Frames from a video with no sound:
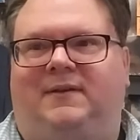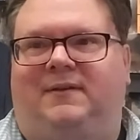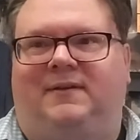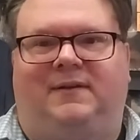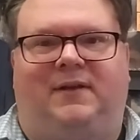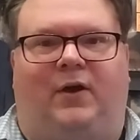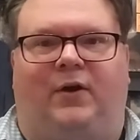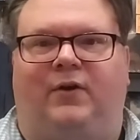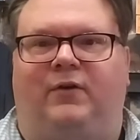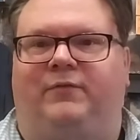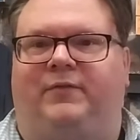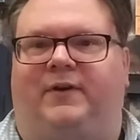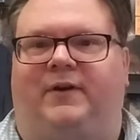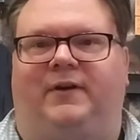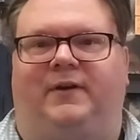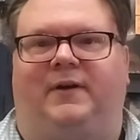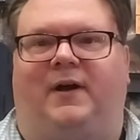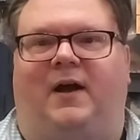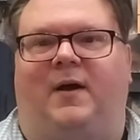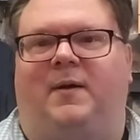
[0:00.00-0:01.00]

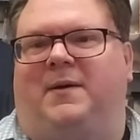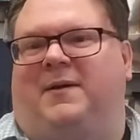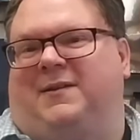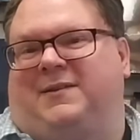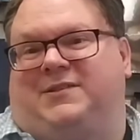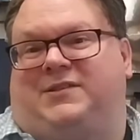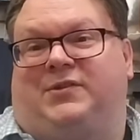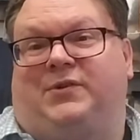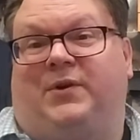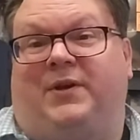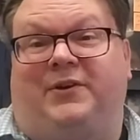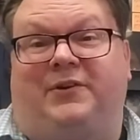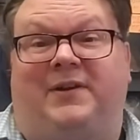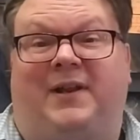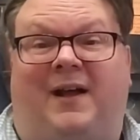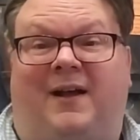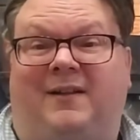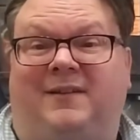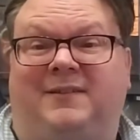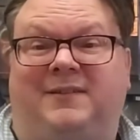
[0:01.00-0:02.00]
over uh,
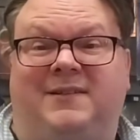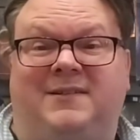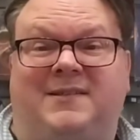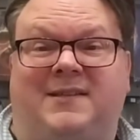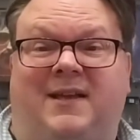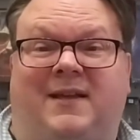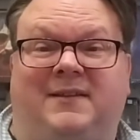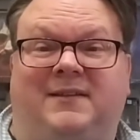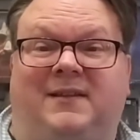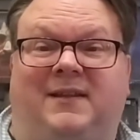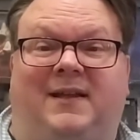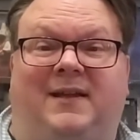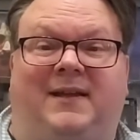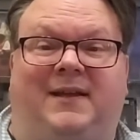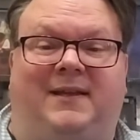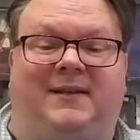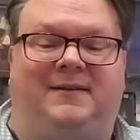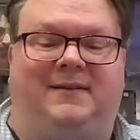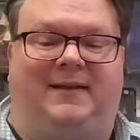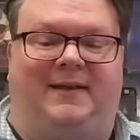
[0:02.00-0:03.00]
$200
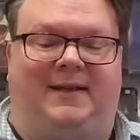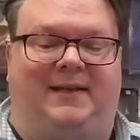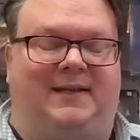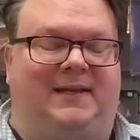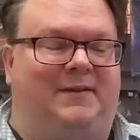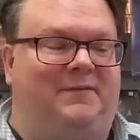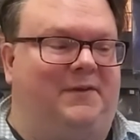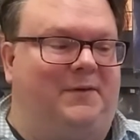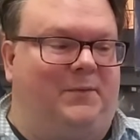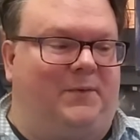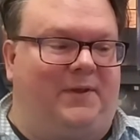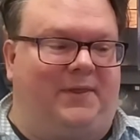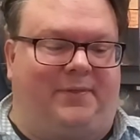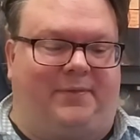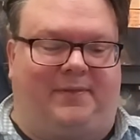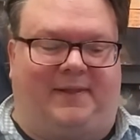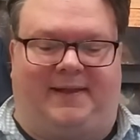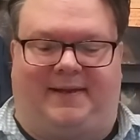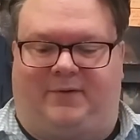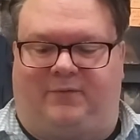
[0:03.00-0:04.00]
online and even with
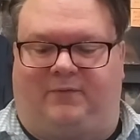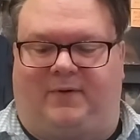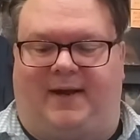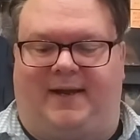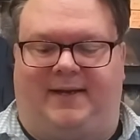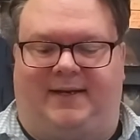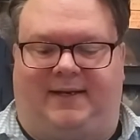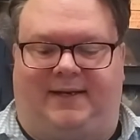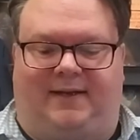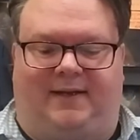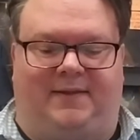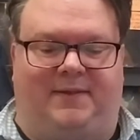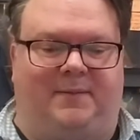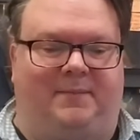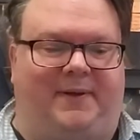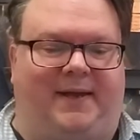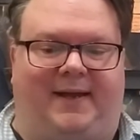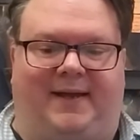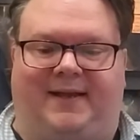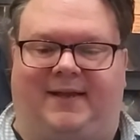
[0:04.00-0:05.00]
like writing on the
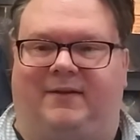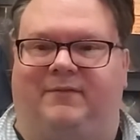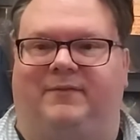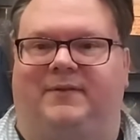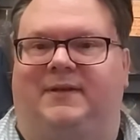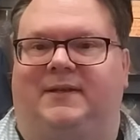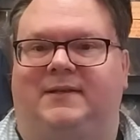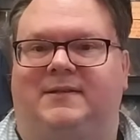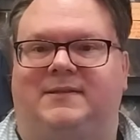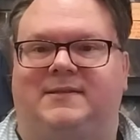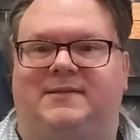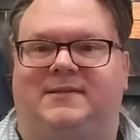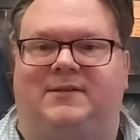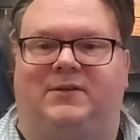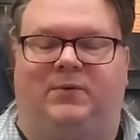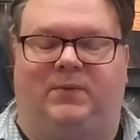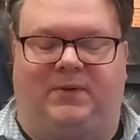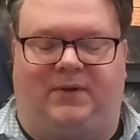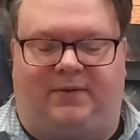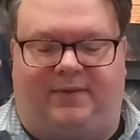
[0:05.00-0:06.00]
back of it it's still
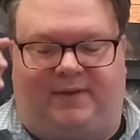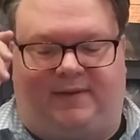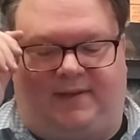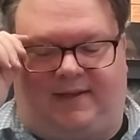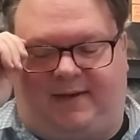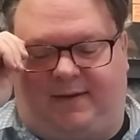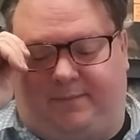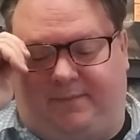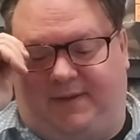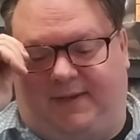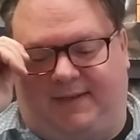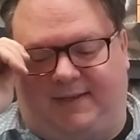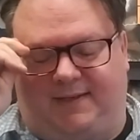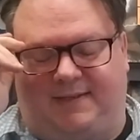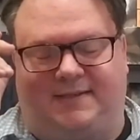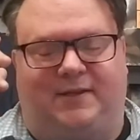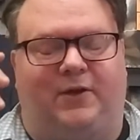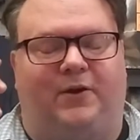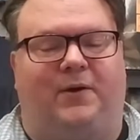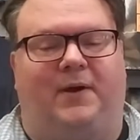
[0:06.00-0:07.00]
worth a lot of money
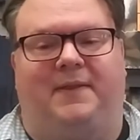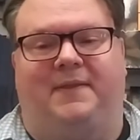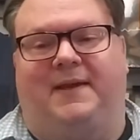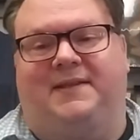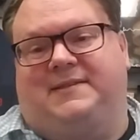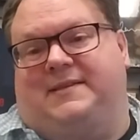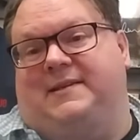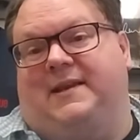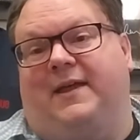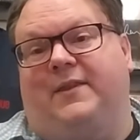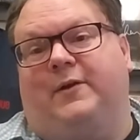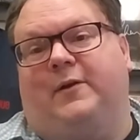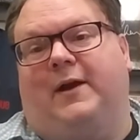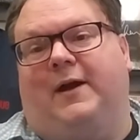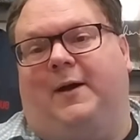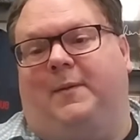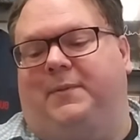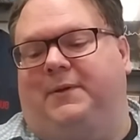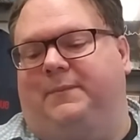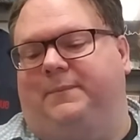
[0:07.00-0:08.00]
so and that's another
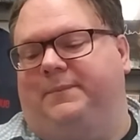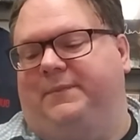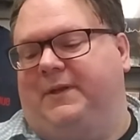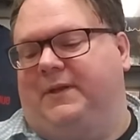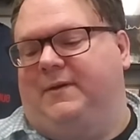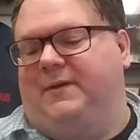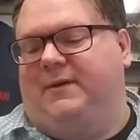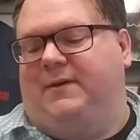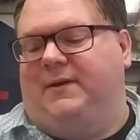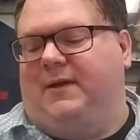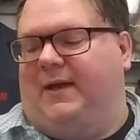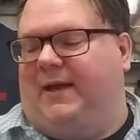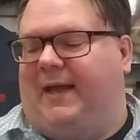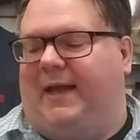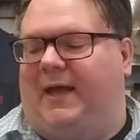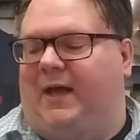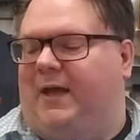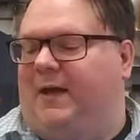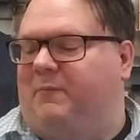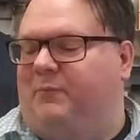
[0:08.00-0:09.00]
album
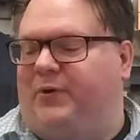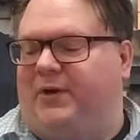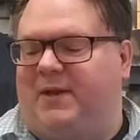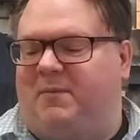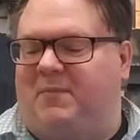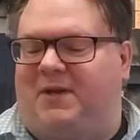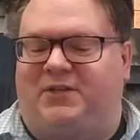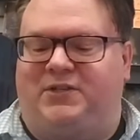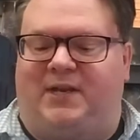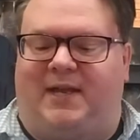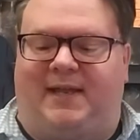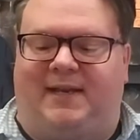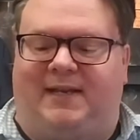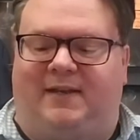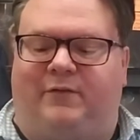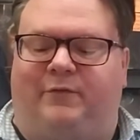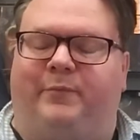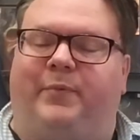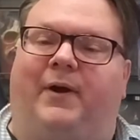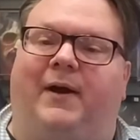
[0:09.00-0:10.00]
and uh, pretty much any
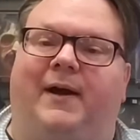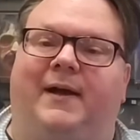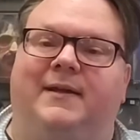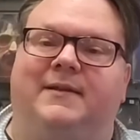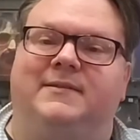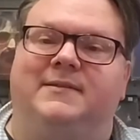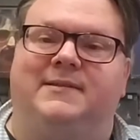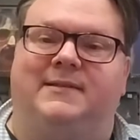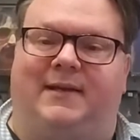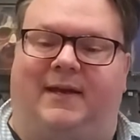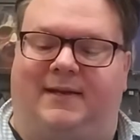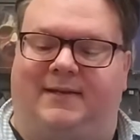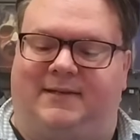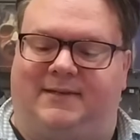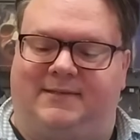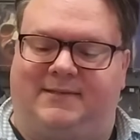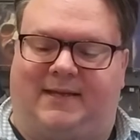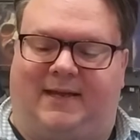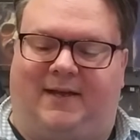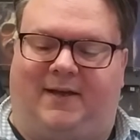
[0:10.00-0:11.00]
of bryan's
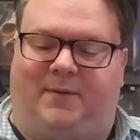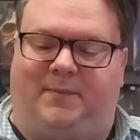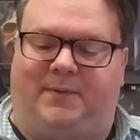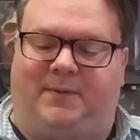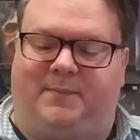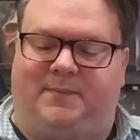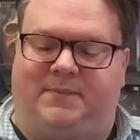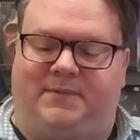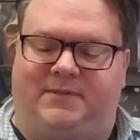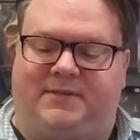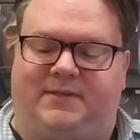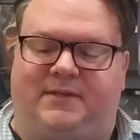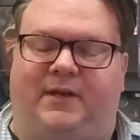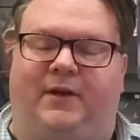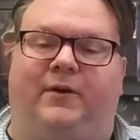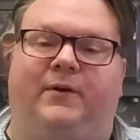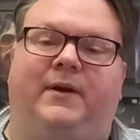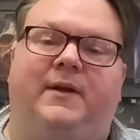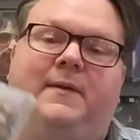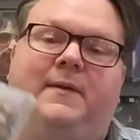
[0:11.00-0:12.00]
90s albums so